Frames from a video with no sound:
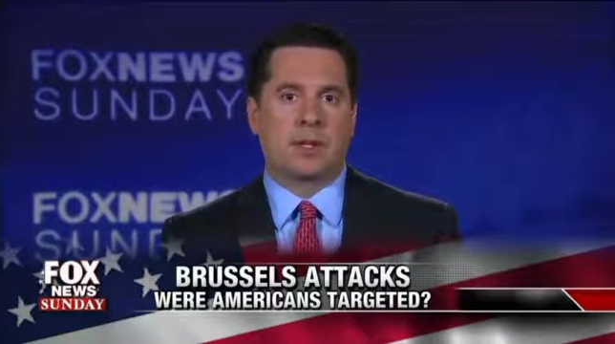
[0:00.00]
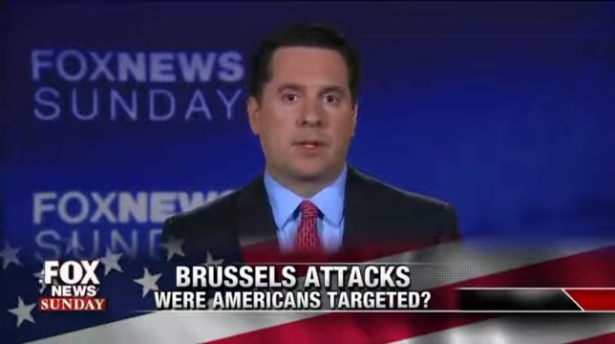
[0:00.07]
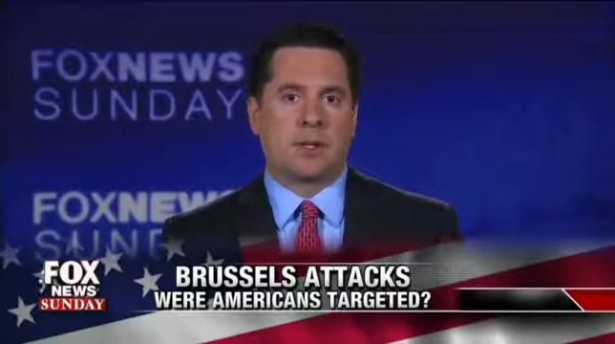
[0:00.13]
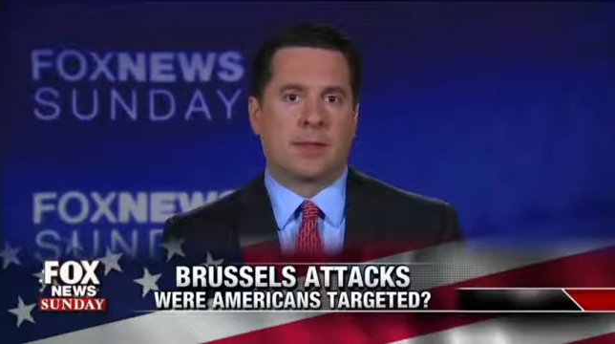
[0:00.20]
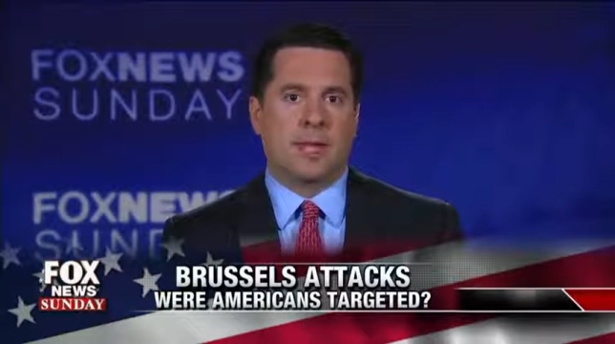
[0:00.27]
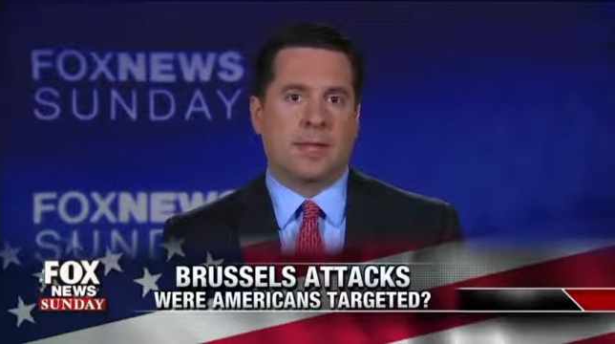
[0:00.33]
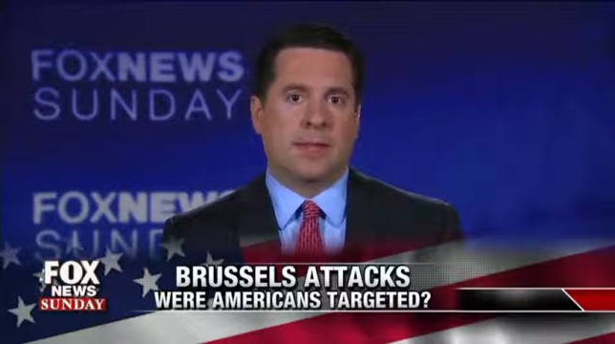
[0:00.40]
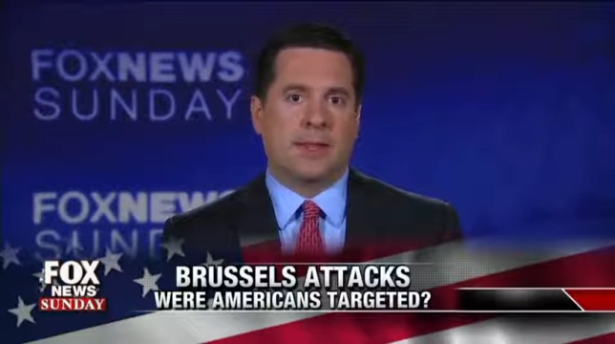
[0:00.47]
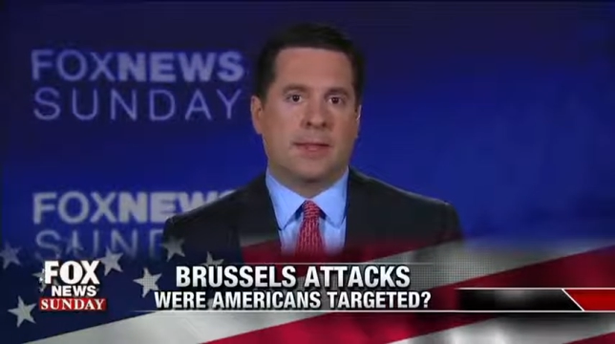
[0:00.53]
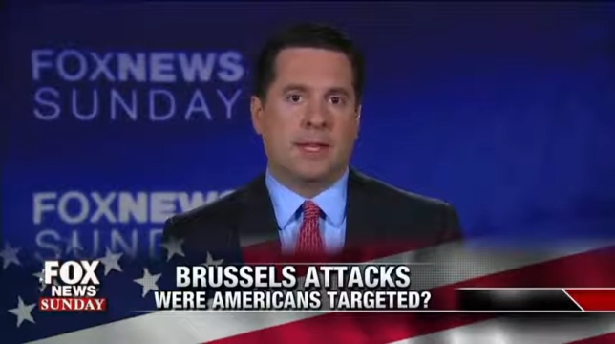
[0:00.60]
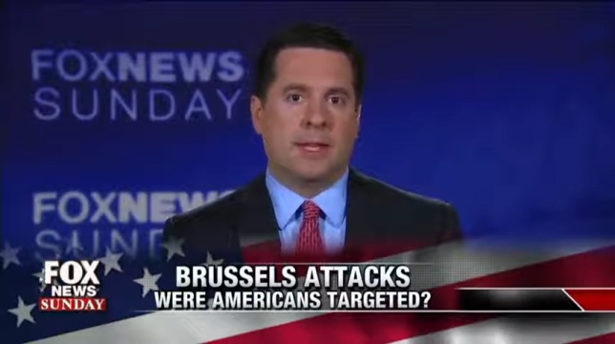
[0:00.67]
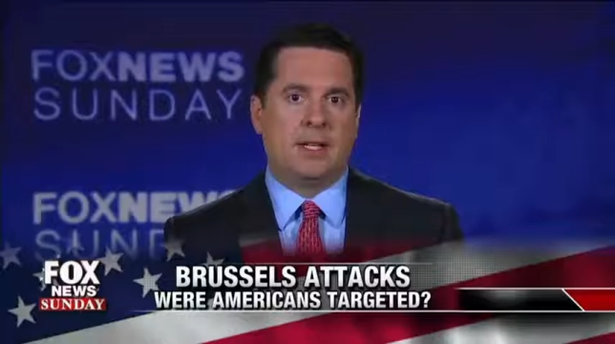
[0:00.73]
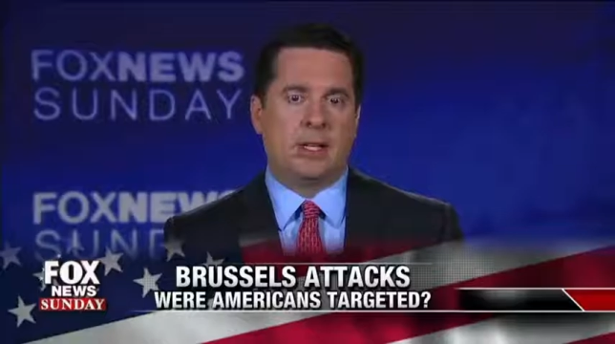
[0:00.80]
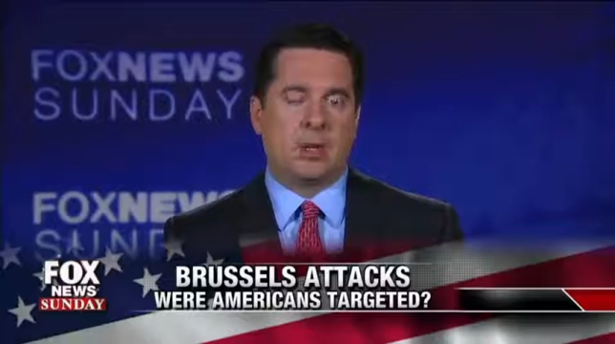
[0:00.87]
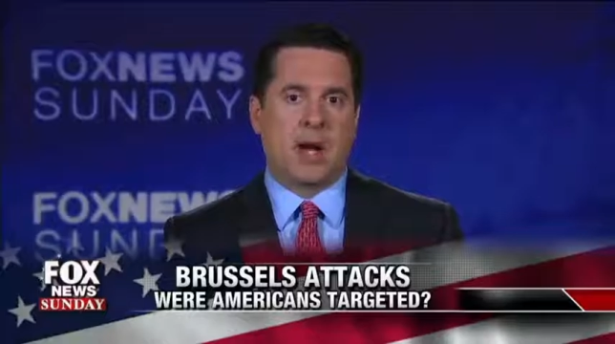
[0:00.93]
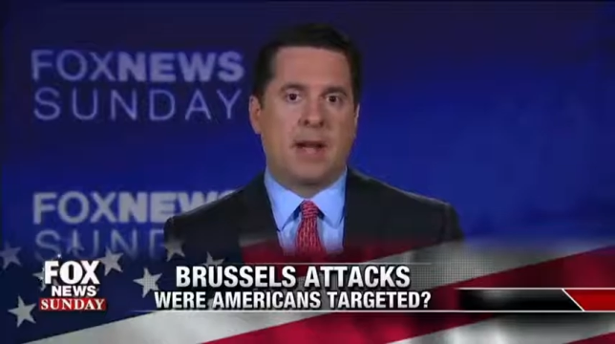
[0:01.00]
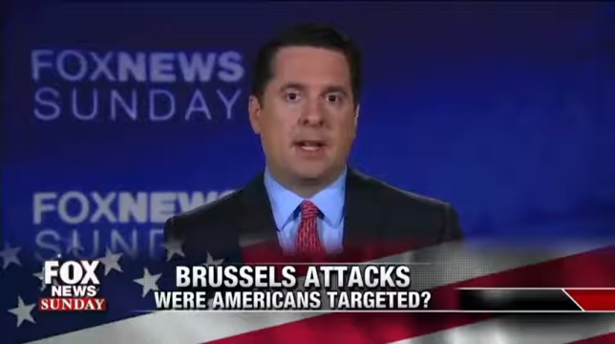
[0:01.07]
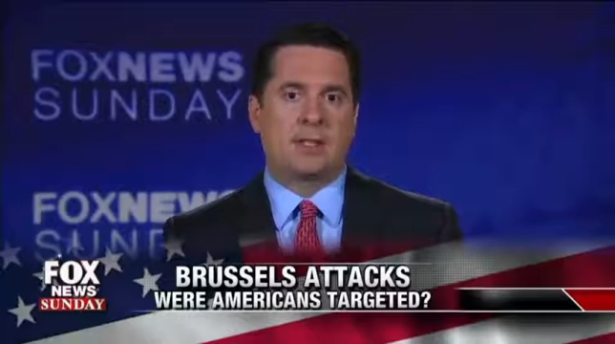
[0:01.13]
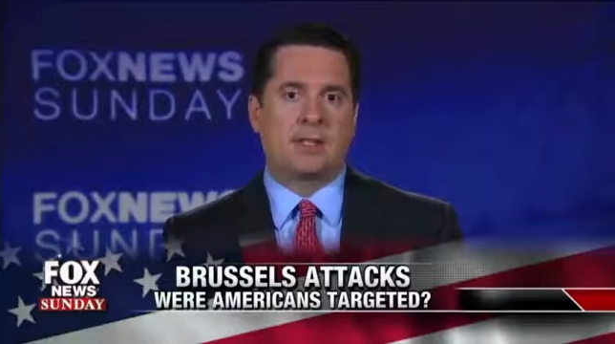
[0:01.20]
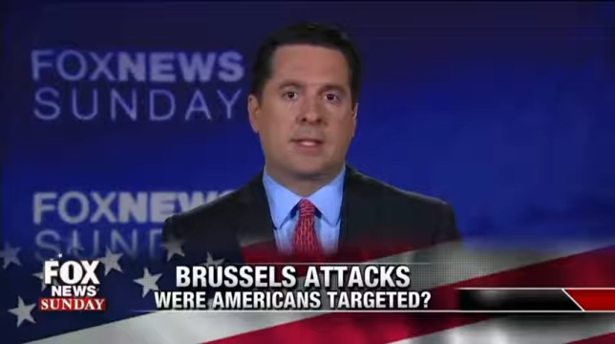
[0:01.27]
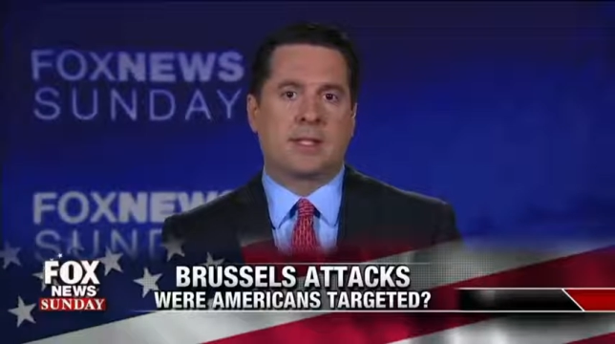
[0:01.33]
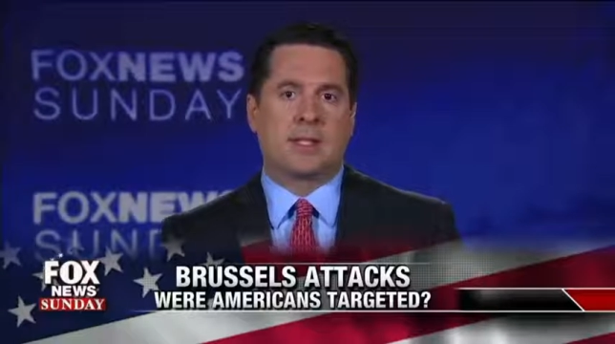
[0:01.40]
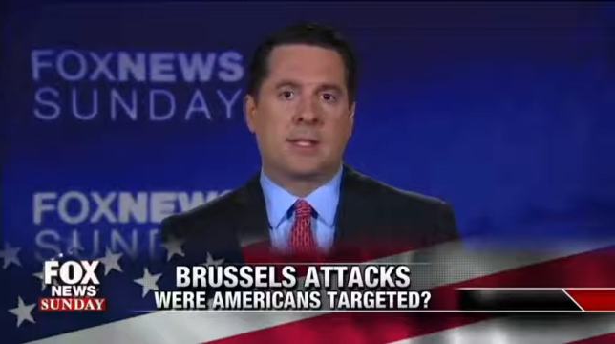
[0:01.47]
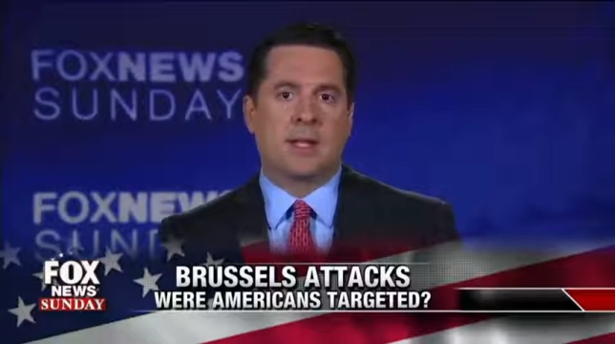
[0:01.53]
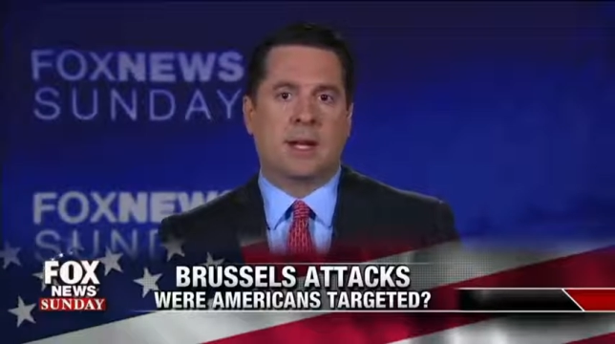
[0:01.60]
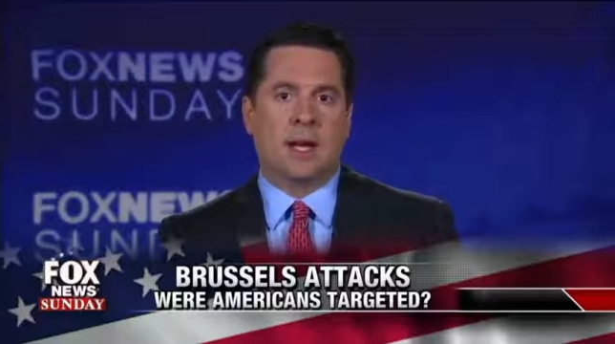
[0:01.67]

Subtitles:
so they can then transit